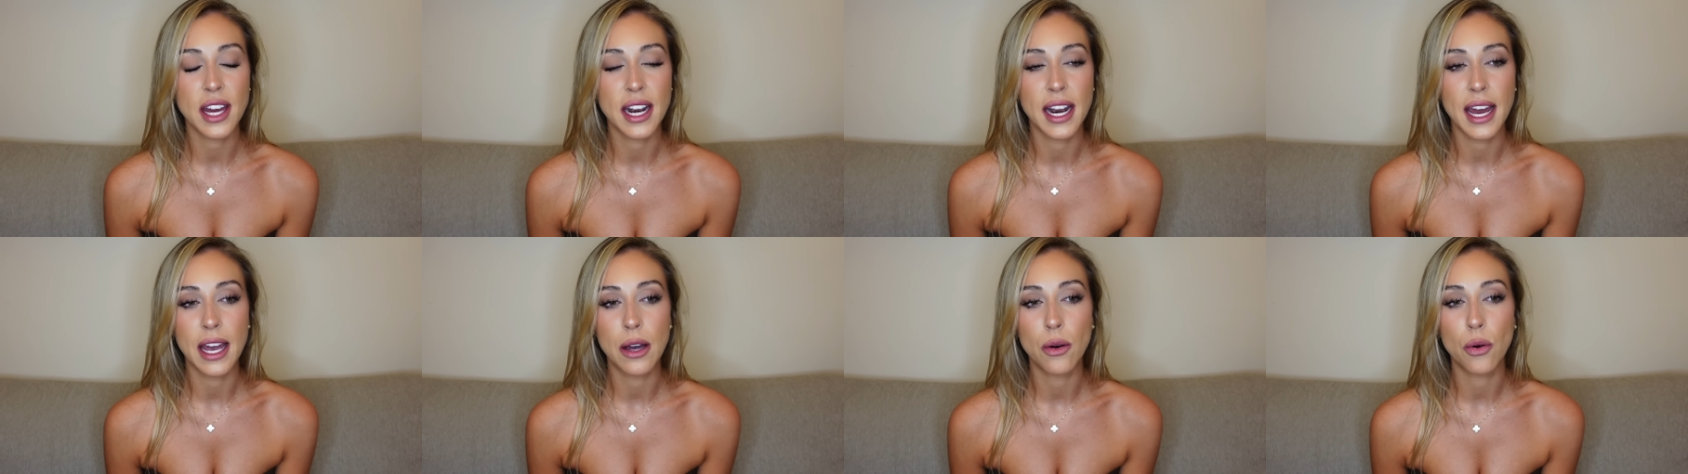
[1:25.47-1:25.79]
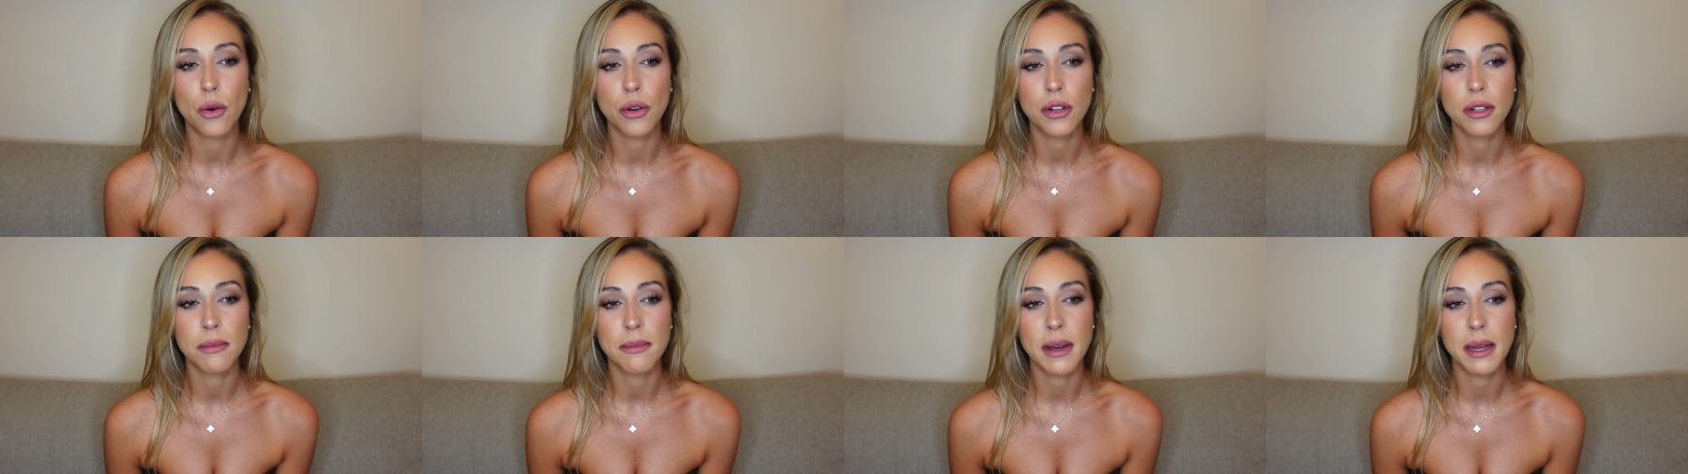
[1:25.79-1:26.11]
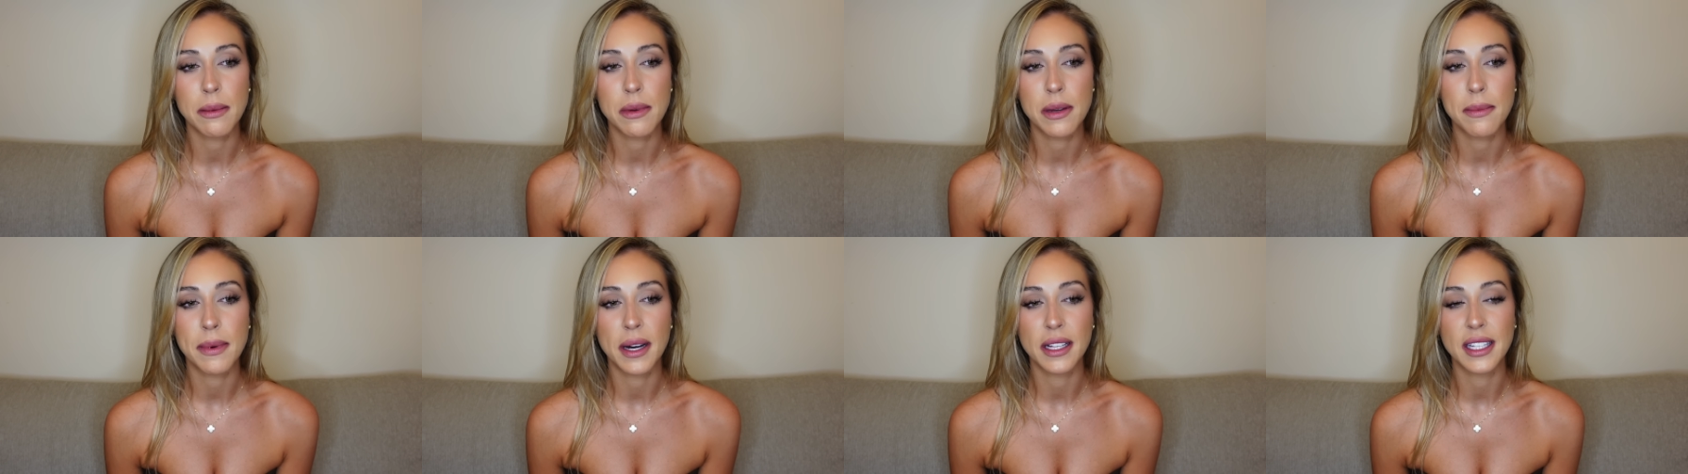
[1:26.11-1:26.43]
and I ordered
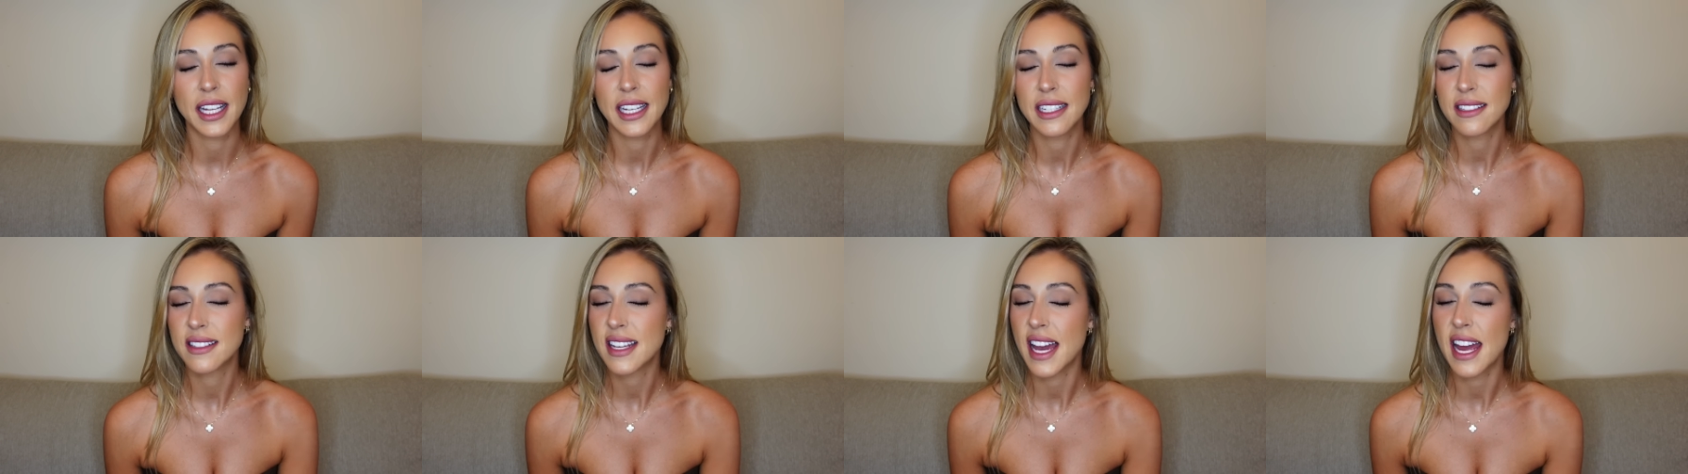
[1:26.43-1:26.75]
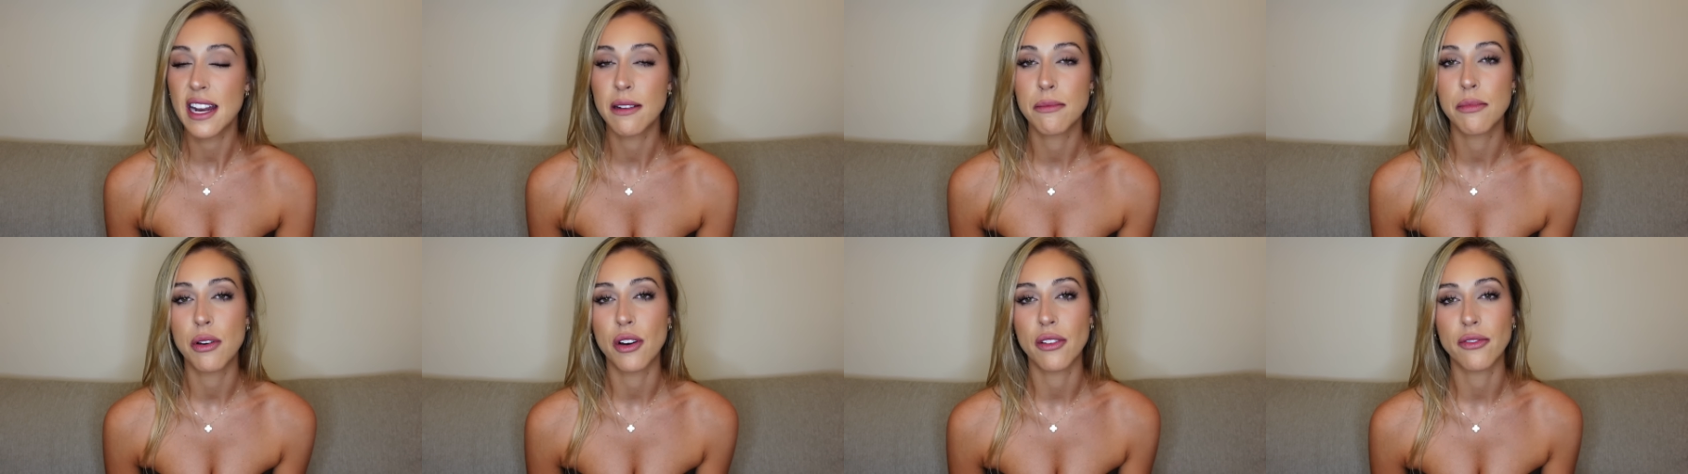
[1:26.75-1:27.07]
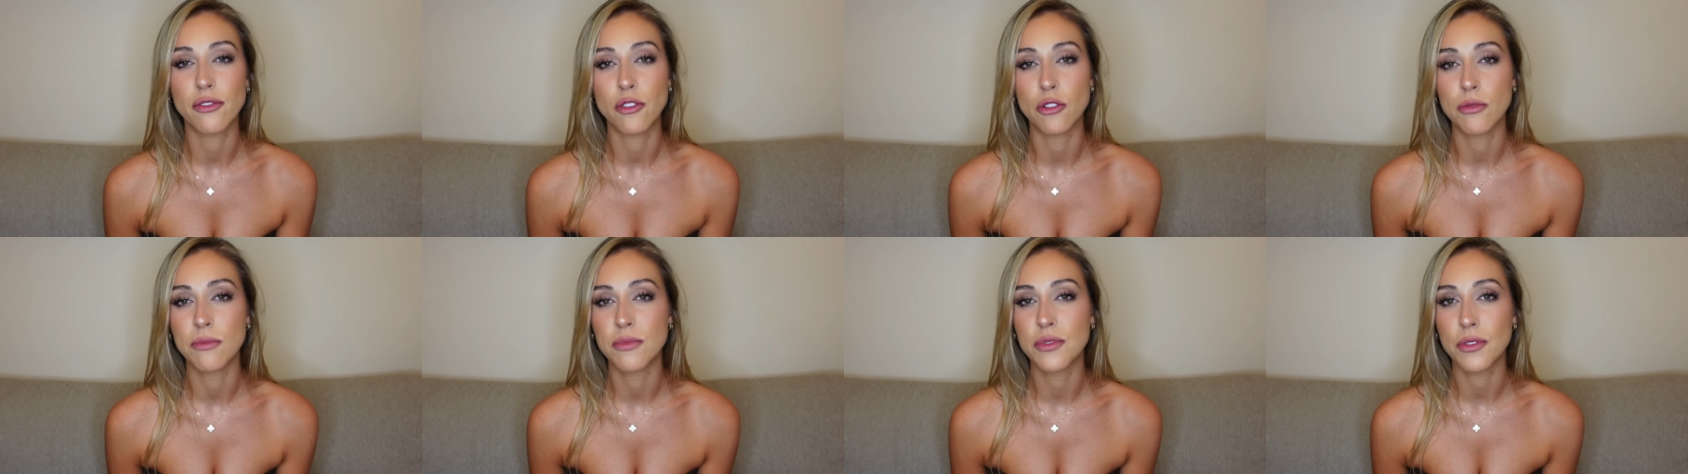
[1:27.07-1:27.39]
maybe about like 10
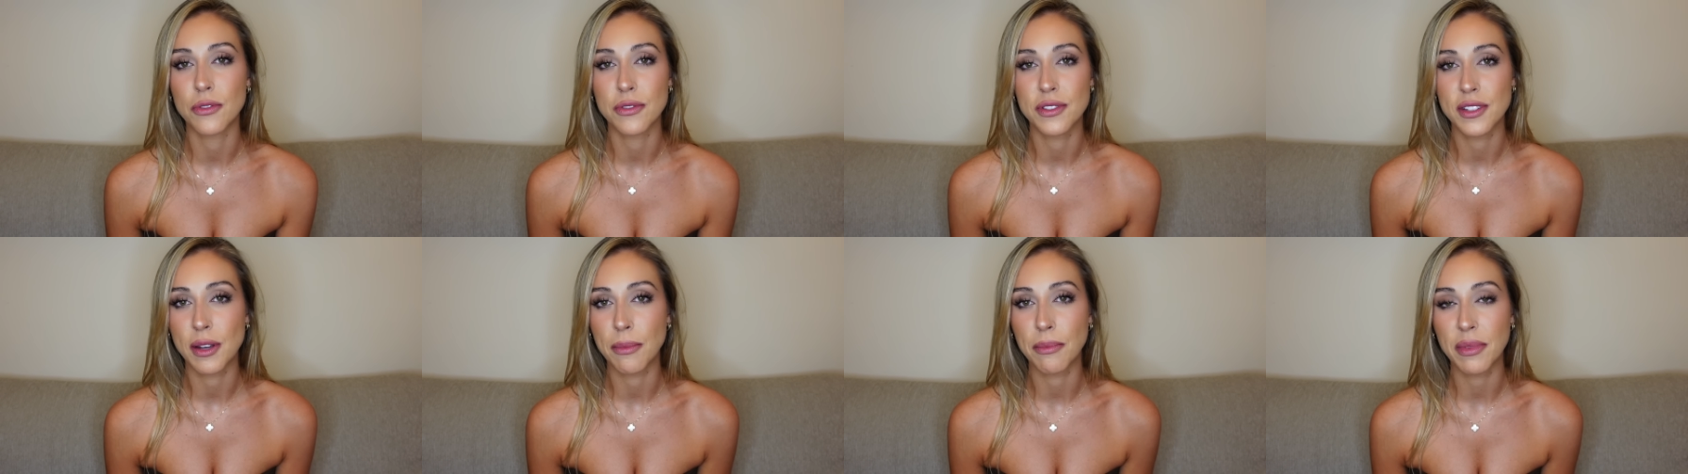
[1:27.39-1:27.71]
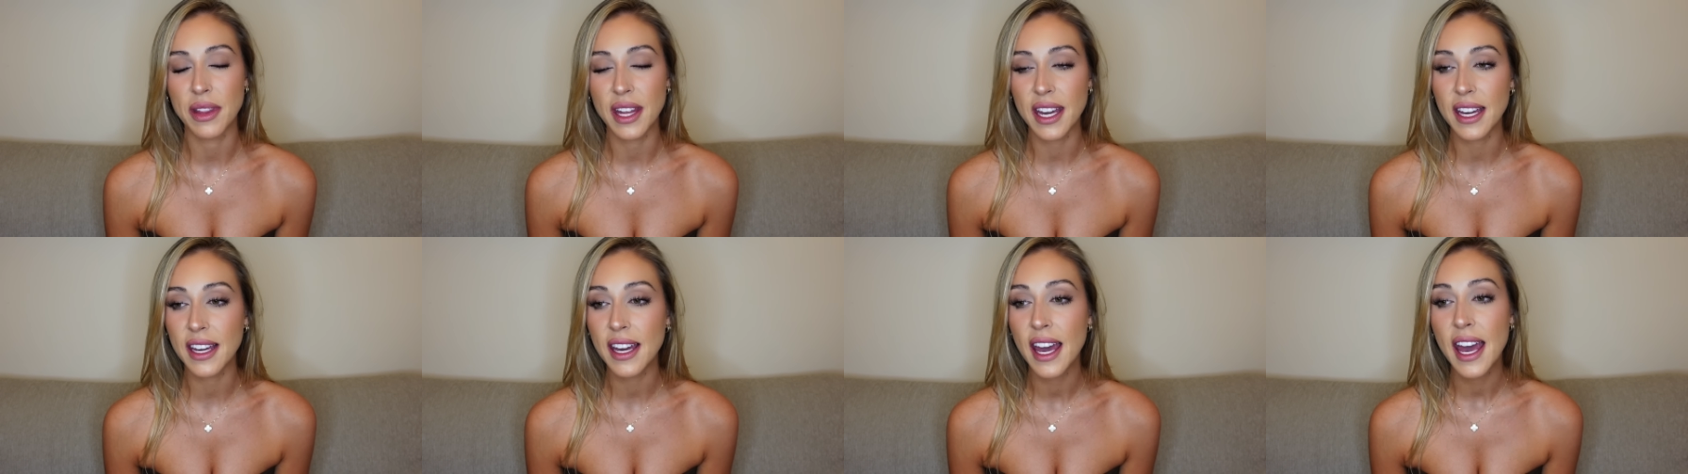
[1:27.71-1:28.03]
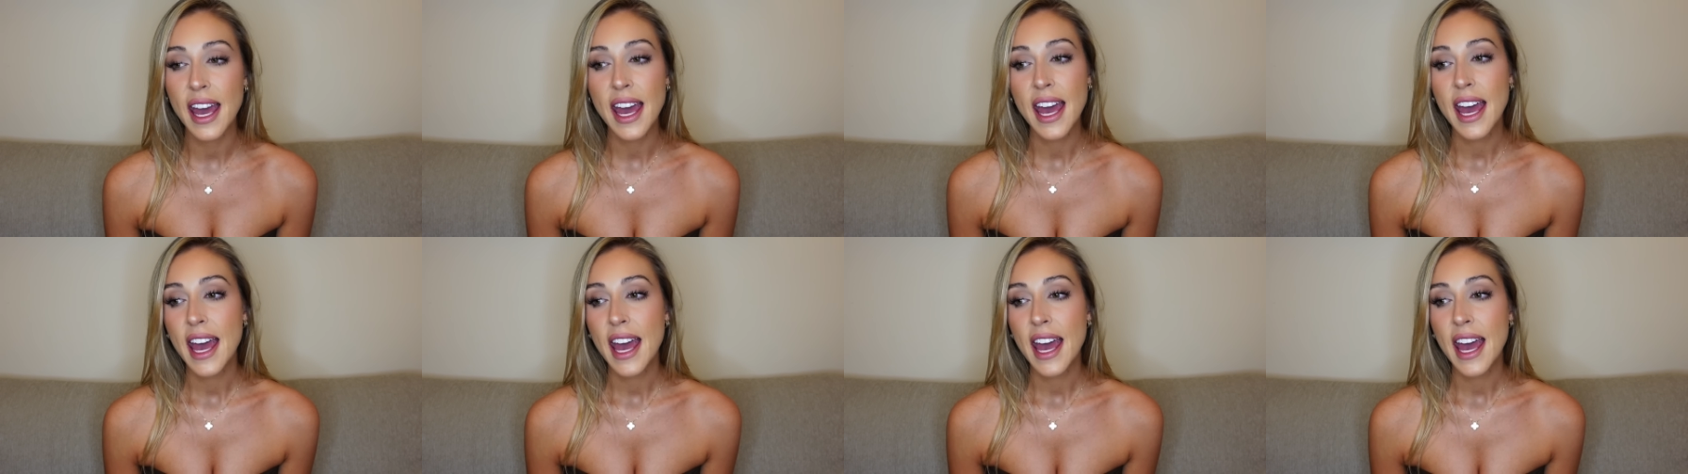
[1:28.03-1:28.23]
perfumes or something.